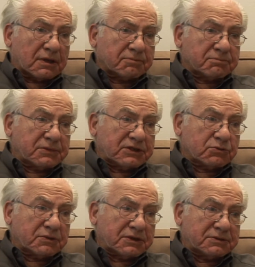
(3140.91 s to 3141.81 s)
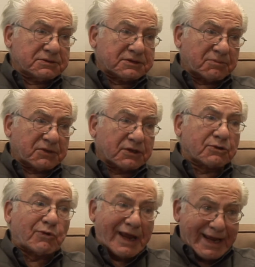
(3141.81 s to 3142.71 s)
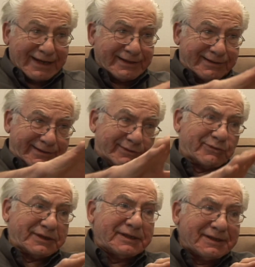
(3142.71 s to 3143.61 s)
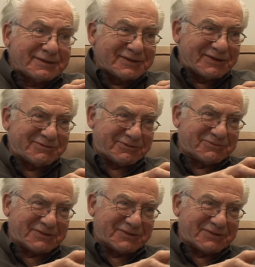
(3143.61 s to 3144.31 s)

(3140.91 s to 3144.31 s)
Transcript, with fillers: um, between some of the grand theory of